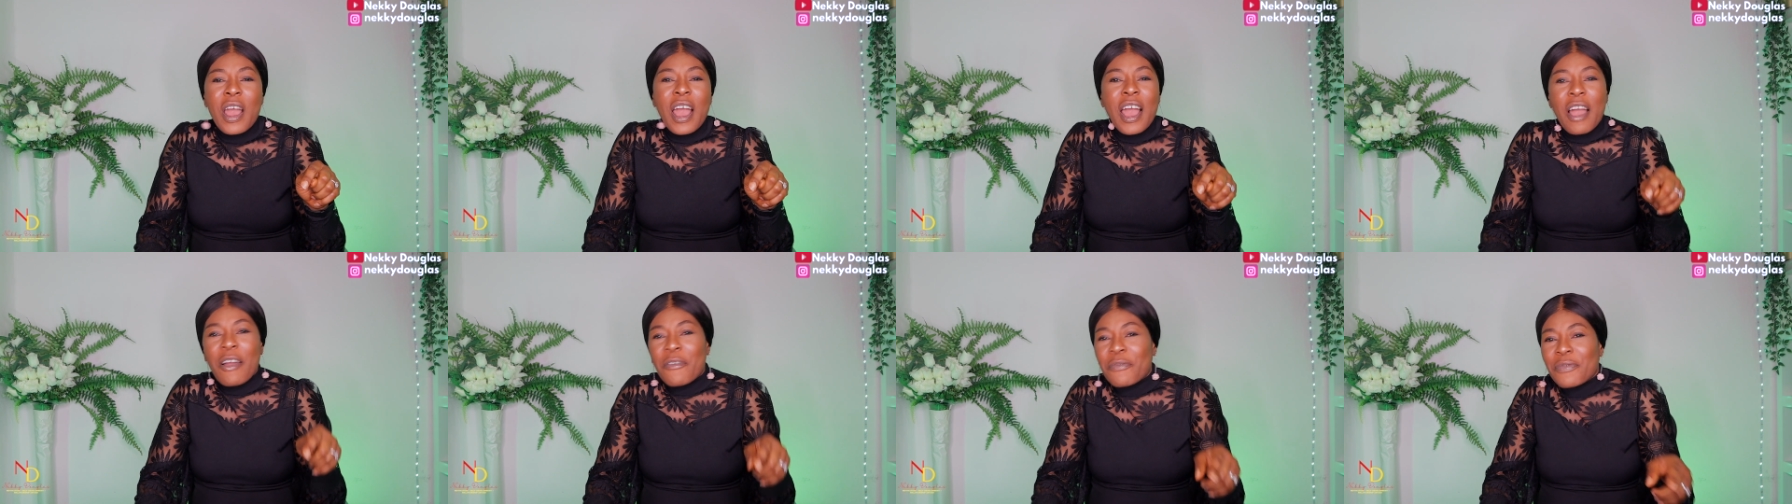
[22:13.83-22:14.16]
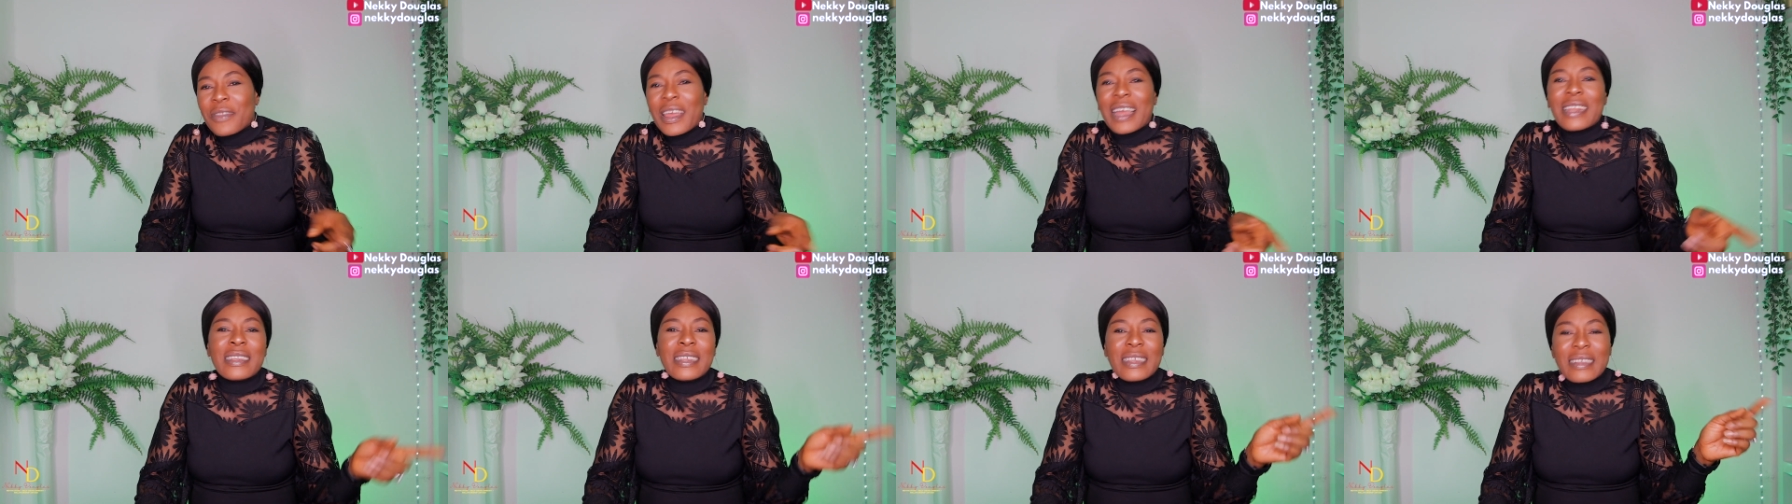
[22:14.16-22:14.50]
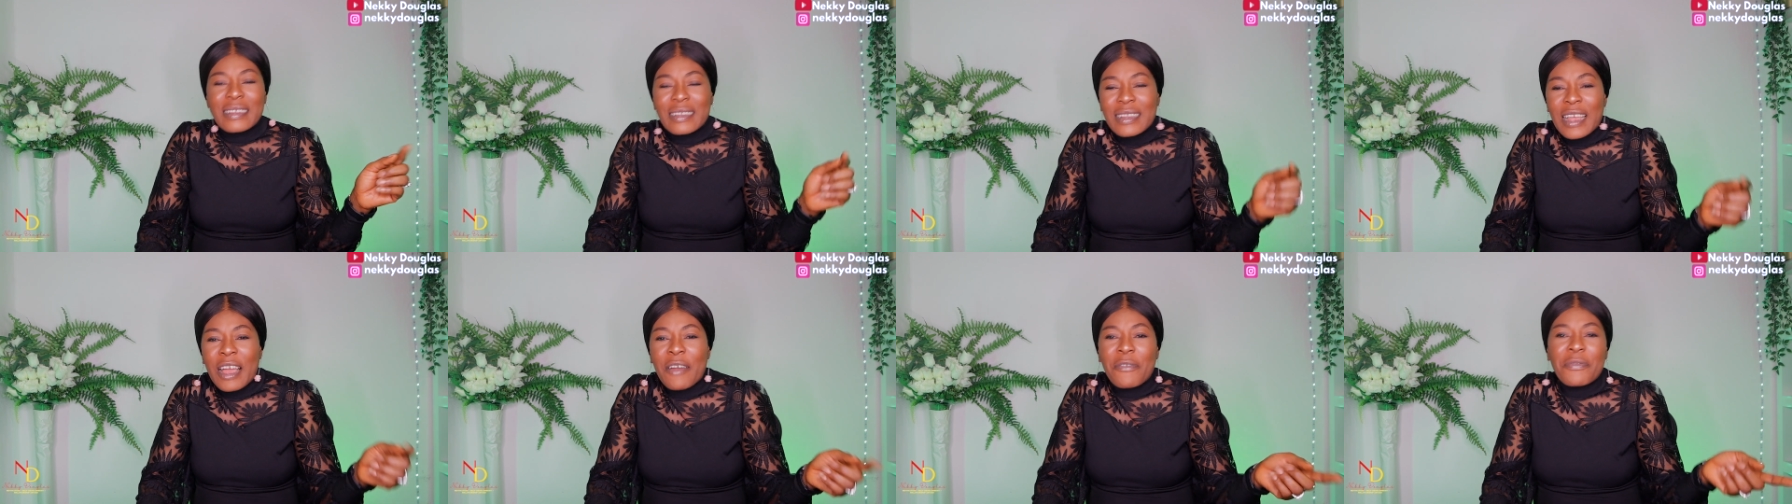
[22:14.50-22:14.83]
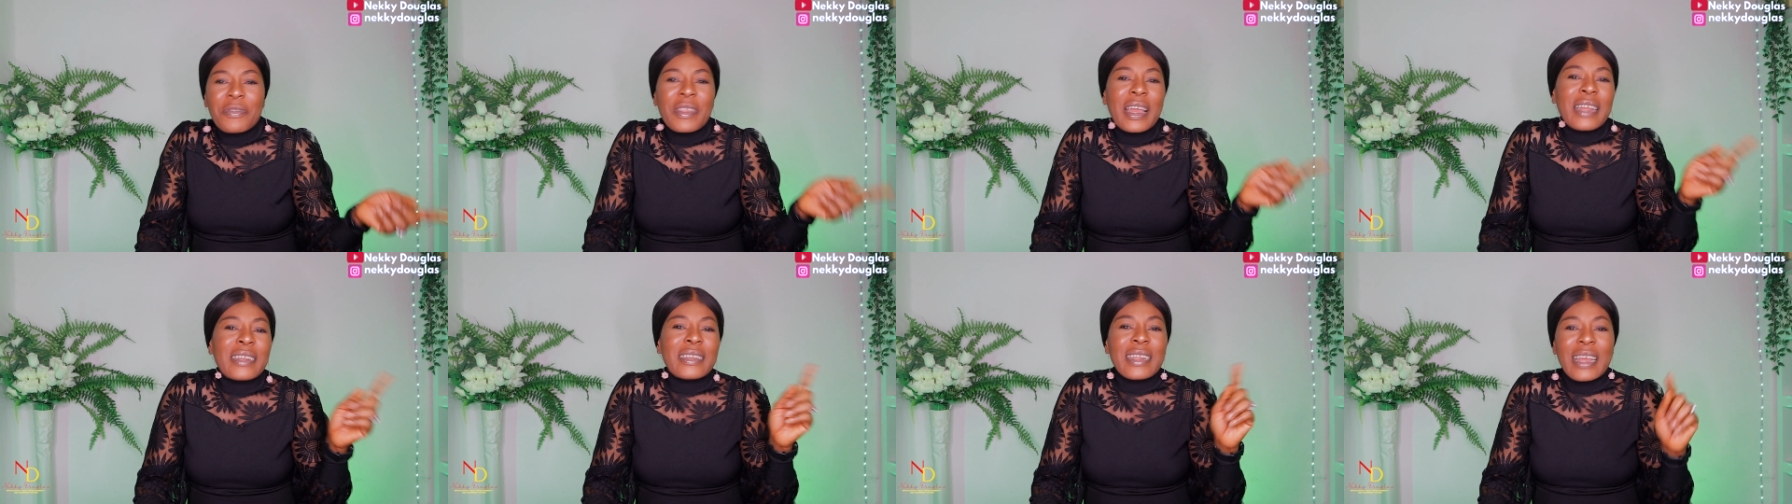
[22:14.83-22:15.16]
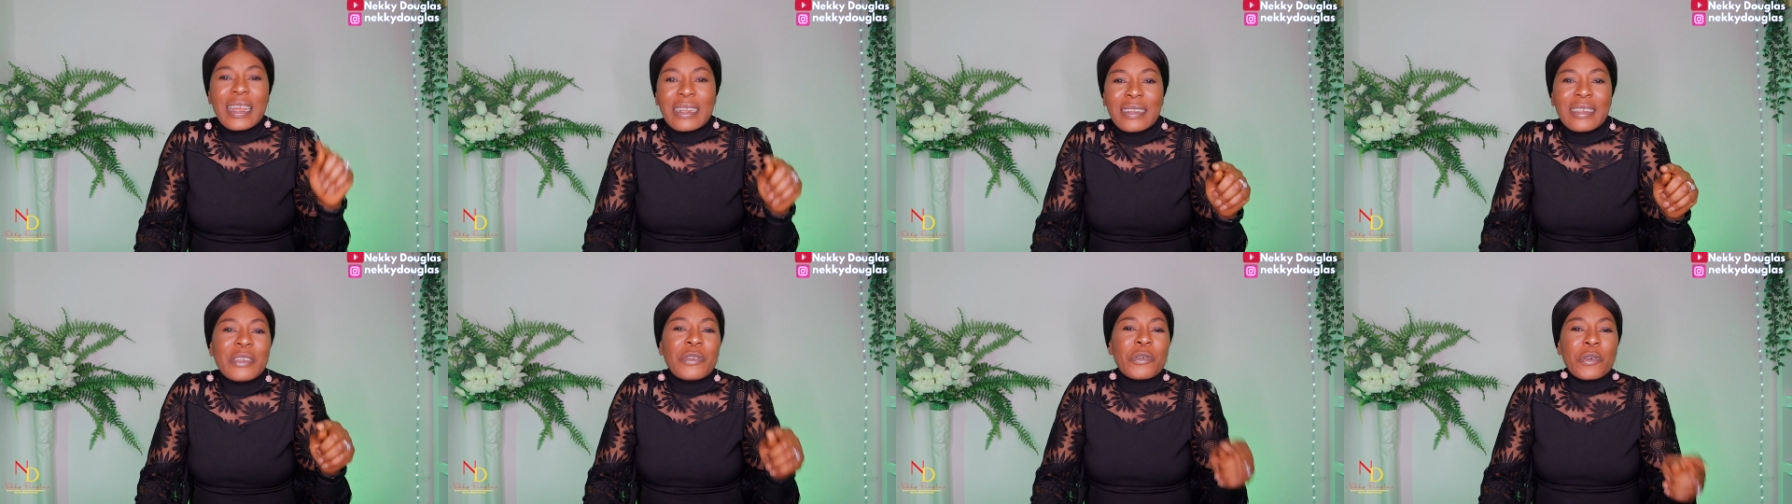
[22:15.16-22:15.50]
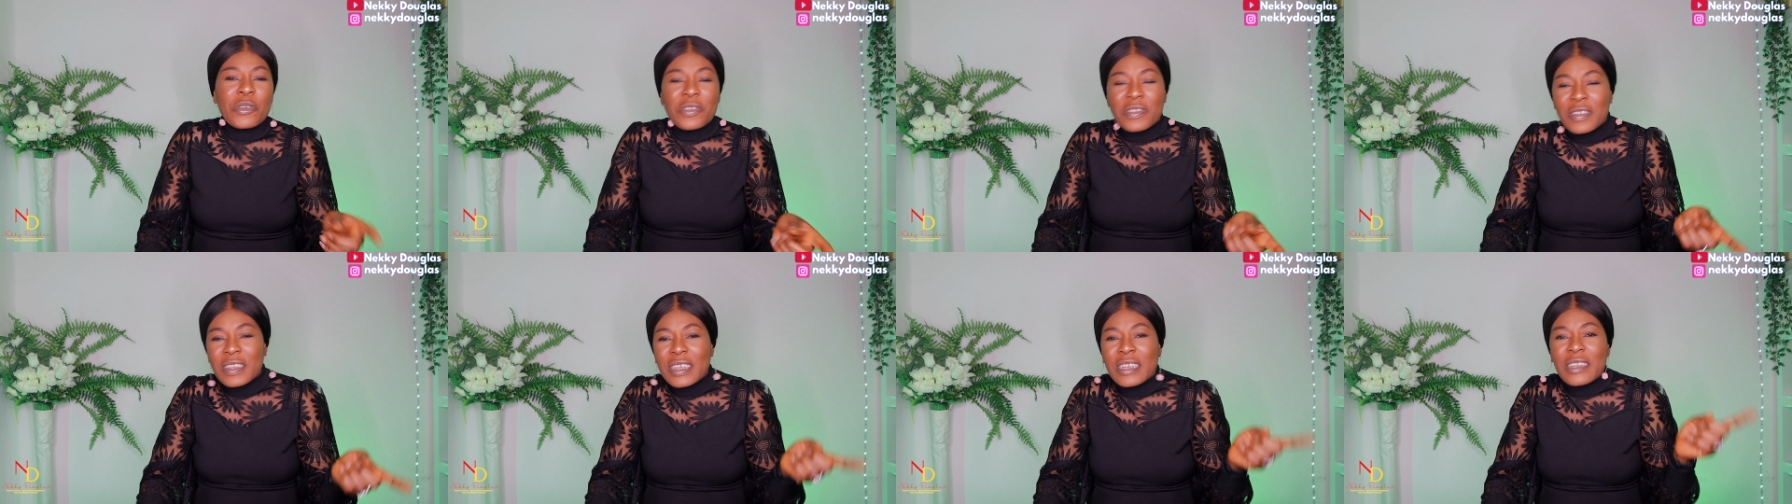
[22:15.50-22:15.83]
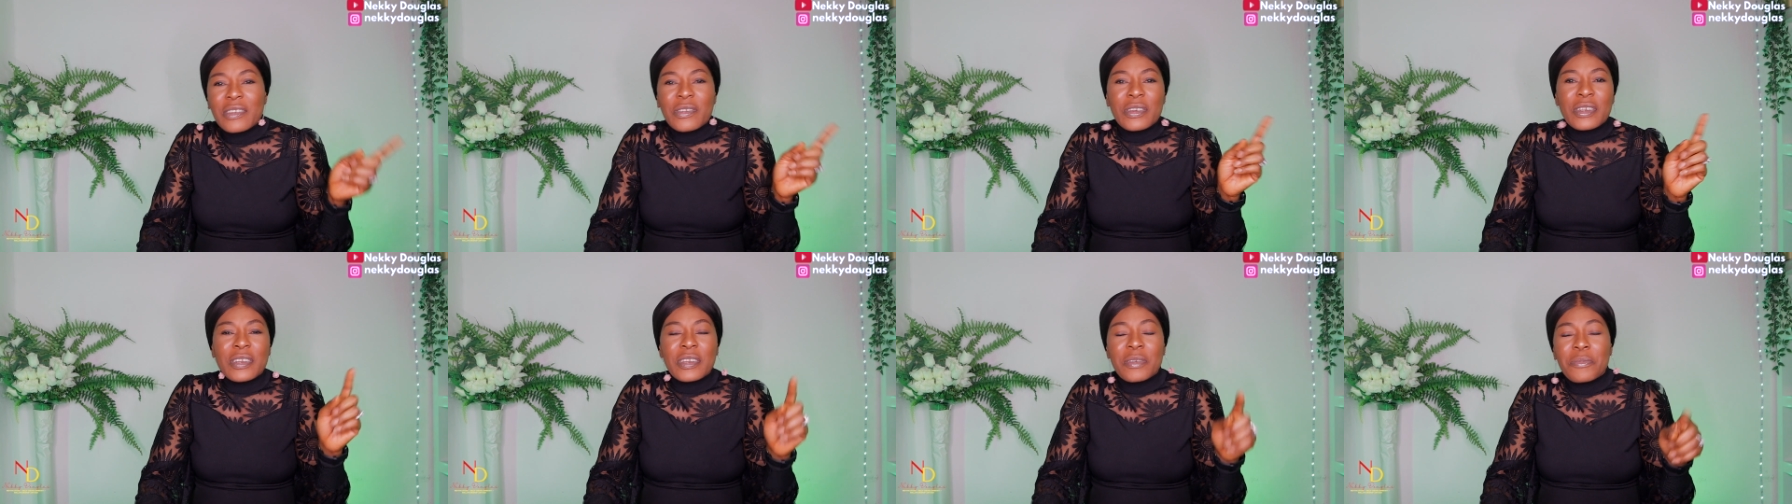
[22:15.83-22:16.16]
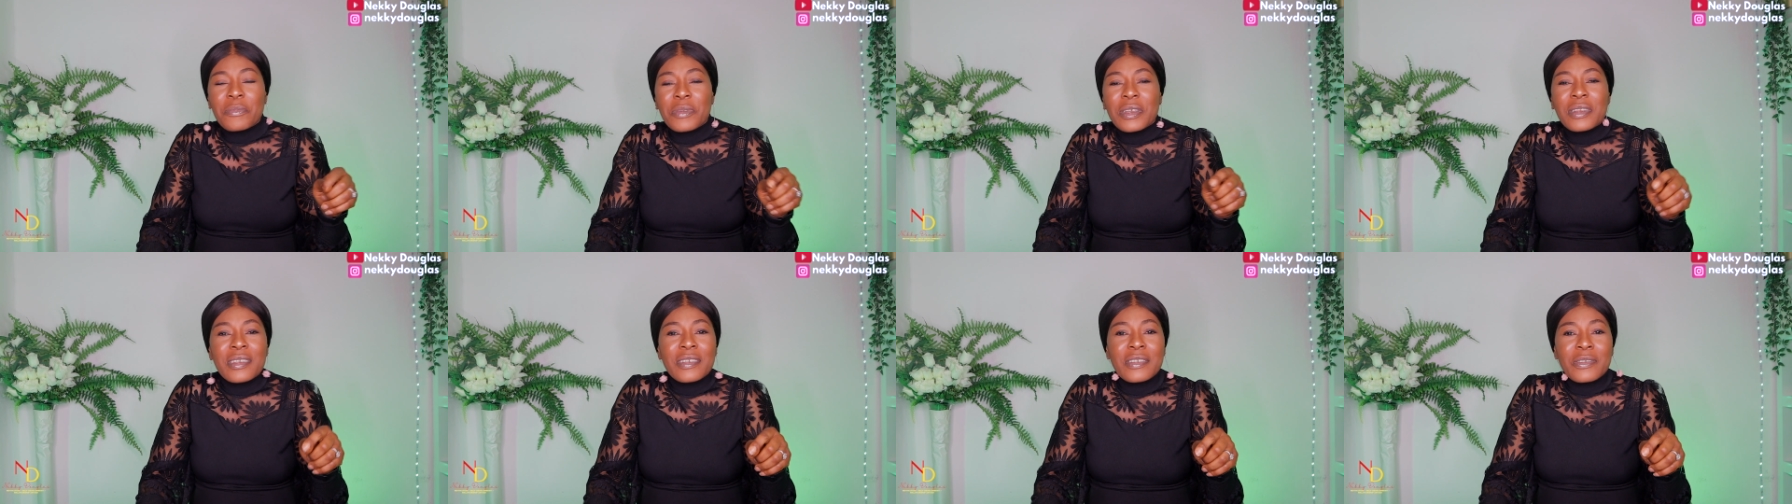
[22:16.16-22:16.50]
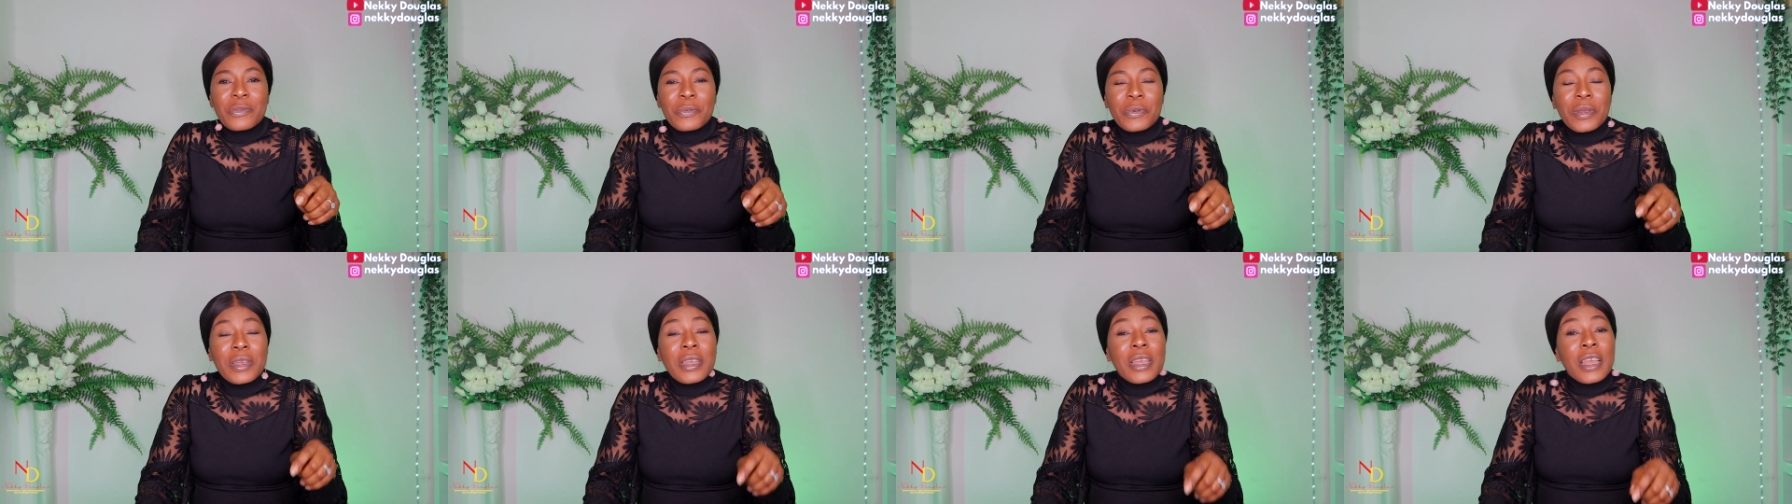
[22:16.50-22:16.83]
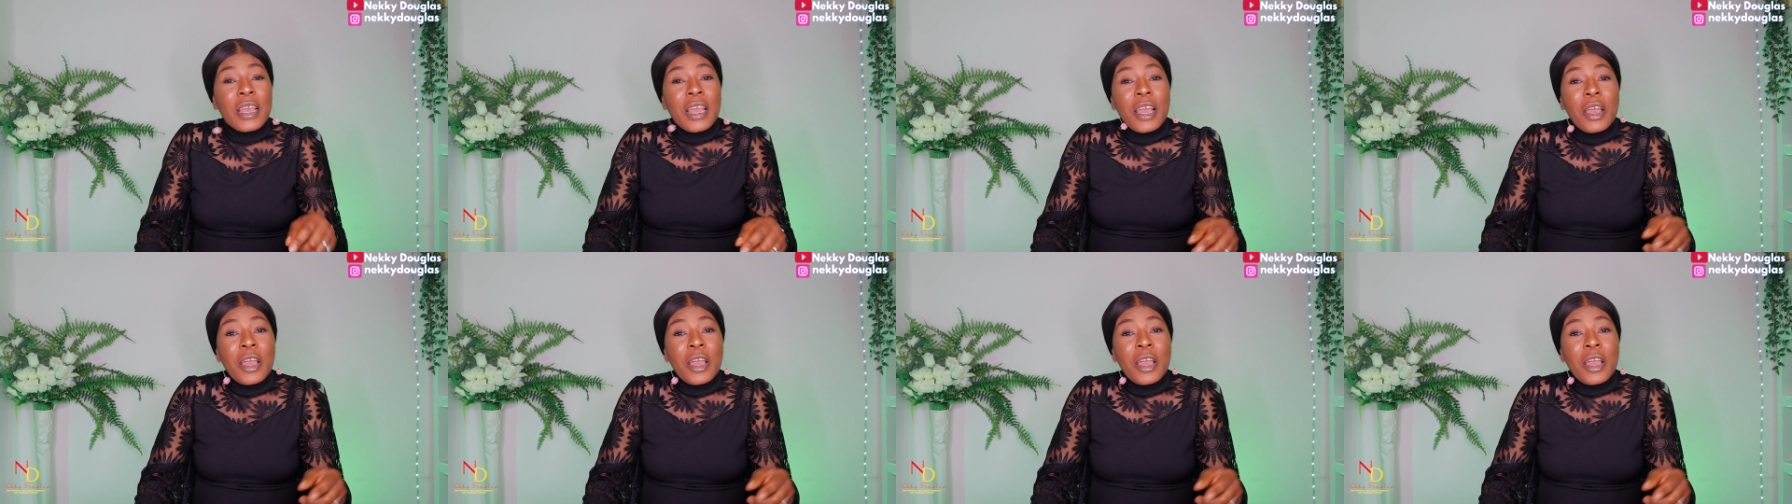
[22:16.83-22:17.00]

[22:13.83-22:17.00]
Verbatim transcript: after this, after that, you're still treating me this way